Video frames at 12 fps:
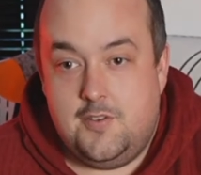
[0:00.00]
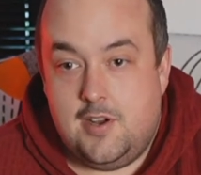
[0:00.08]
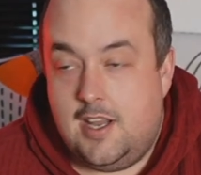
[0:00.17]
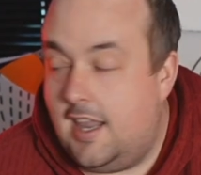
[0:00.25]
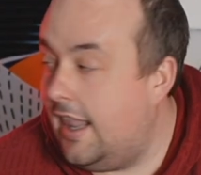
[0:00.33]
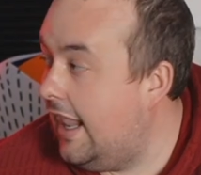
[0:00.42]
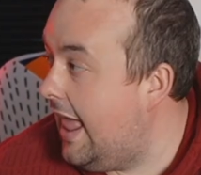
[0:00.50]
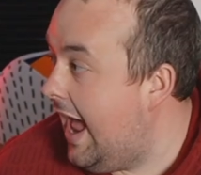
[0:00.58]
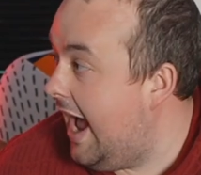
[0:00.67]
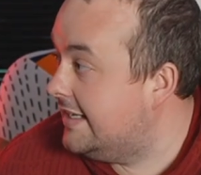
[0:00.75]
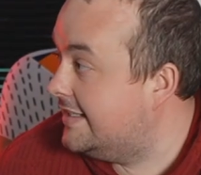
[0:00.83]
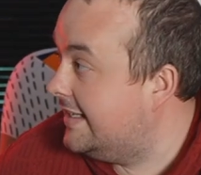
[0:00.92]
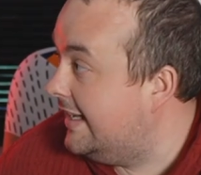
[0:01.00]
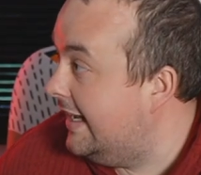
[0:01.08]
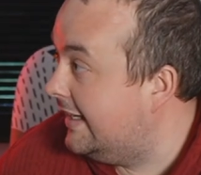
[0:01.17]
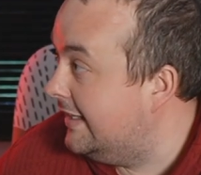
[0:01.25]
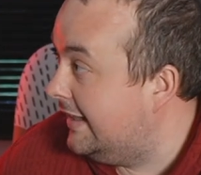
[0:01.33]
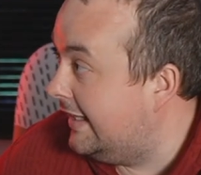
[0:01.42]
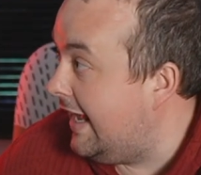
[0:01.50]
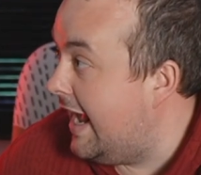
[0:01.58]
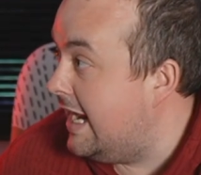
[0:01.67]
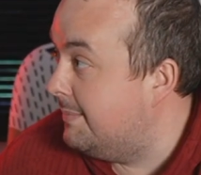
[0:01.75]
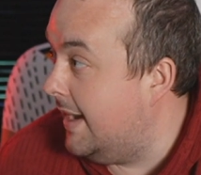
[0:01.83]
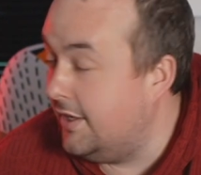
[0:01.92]
Last kick of the
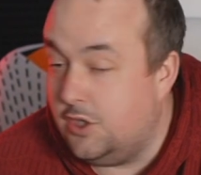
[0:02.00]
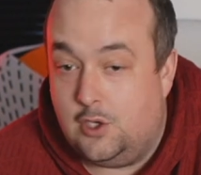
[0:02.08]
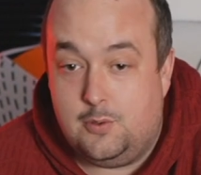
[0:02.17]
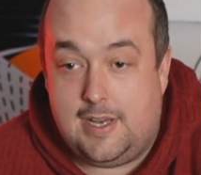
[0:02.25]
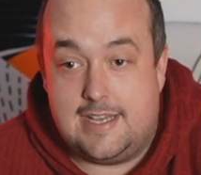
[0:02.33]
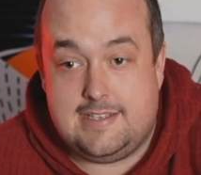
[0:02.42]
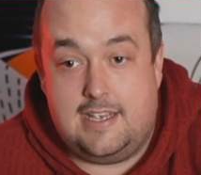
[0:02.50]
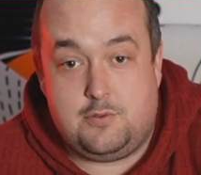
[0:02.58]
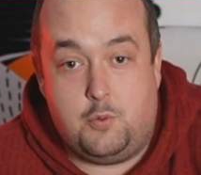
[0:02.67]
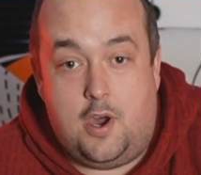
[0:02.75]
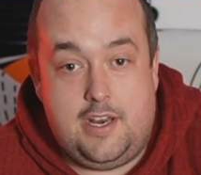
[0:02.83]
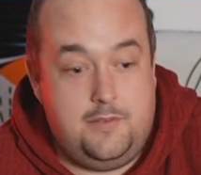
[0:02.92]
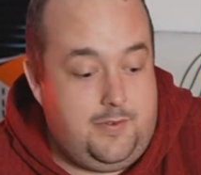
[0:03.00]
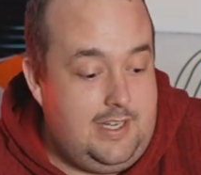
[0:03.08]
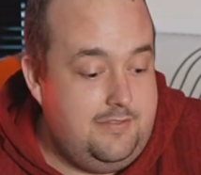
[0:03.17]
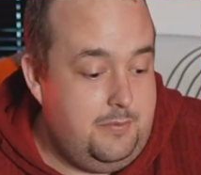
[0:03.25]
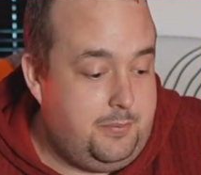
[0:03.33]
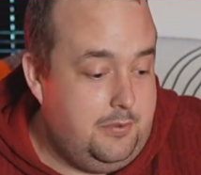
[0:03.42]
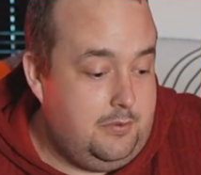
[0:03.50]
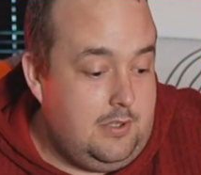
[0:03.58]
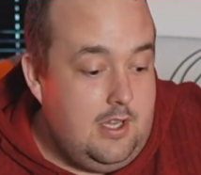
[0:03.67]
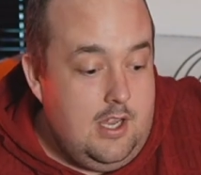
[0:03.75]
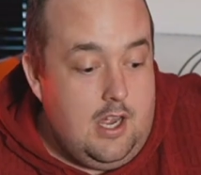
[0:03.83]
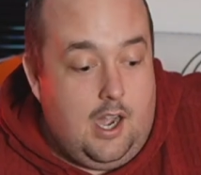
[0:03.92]
game, and Nunes has won it for Liverpool.
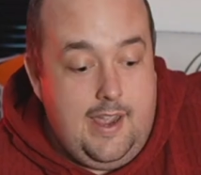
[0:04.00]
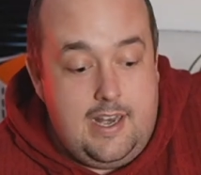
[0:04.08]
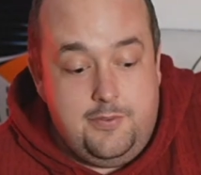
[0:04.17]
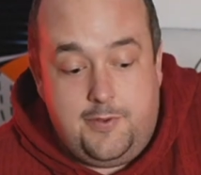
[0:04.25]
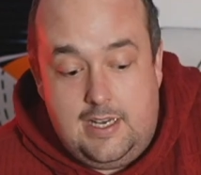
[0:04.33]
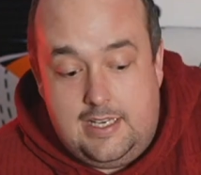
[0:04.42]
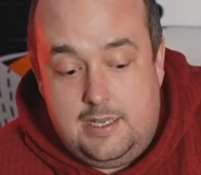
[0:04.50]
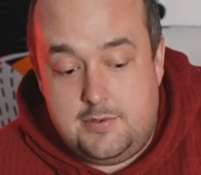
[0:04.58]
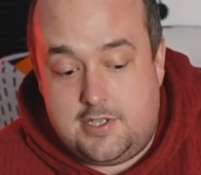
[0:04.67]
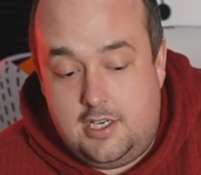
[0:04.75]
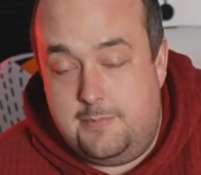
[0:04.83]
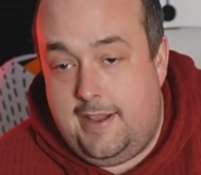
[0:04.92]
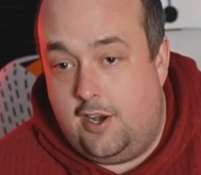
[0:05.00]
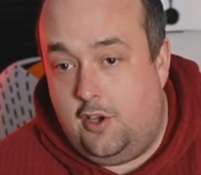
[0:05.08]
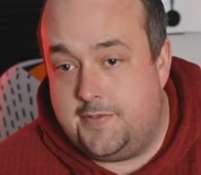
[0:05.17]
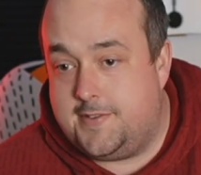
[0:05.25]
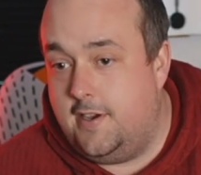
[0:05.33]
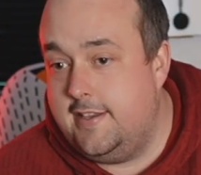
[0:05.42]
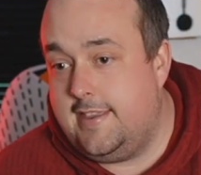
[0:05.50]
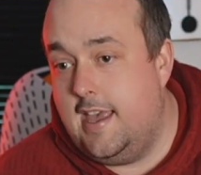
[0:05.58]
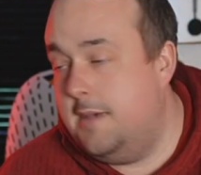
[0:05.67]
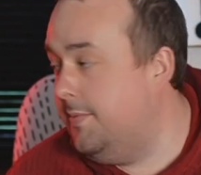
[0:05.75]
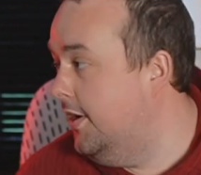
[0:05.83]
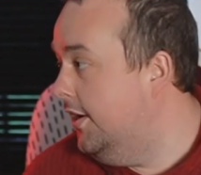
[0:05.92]
I had a feeling there was going to be an offside
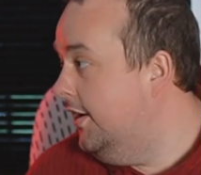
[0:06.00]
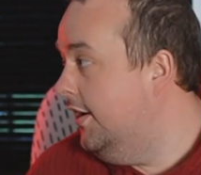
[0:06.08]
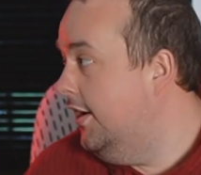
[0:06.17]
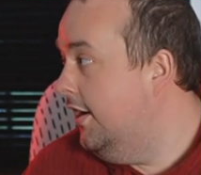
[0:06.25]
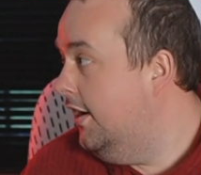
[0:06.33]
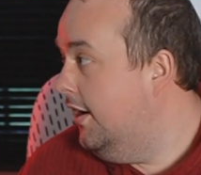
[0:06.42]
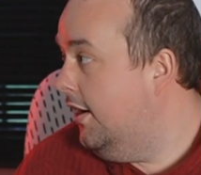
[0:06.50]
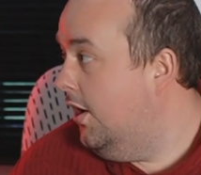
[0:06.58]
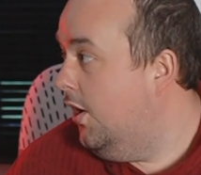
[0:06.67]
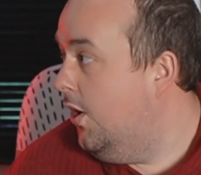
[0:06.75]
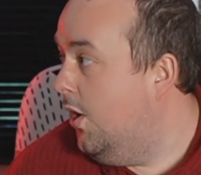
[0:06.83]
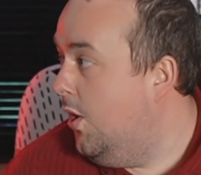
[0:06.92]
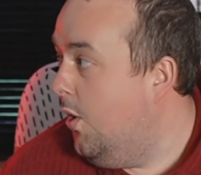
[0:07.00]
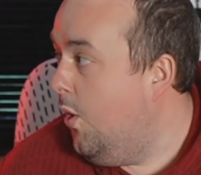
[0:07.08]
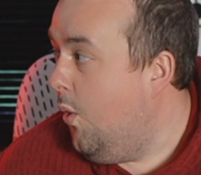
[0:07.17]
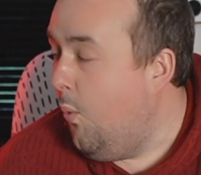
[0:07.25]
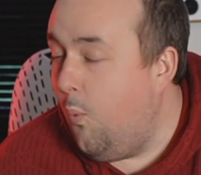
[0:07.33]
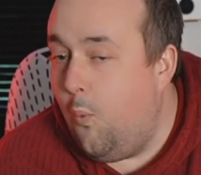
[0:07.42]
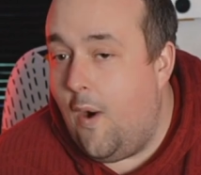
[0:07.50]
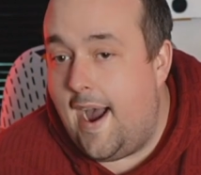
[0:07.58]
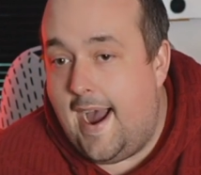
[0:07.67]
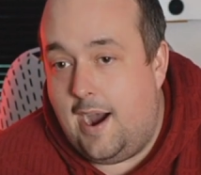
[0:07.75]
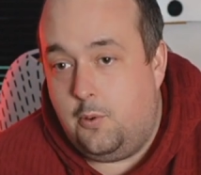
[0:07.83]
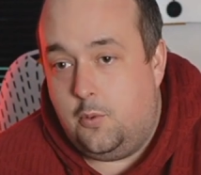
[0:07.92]
there, but...
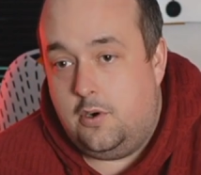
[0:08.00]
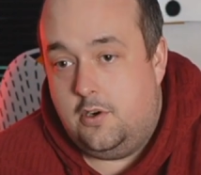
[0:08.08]
wow.